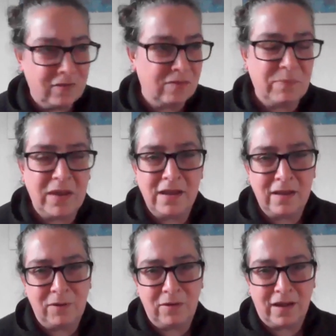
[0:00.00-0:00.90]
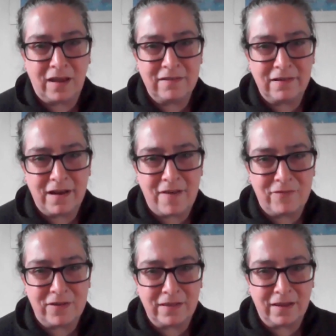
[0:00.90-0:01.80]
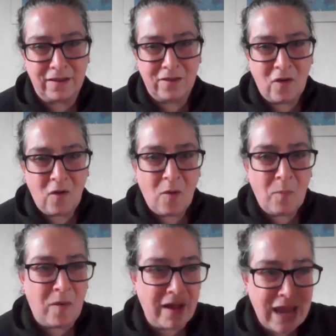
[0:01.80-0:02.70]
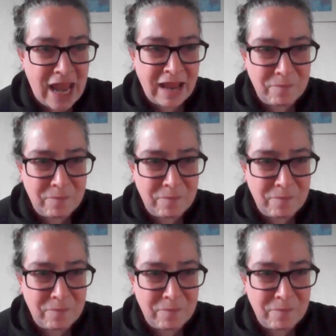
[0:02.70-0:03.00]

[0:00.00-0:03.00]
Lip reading: this bee communication, and everything by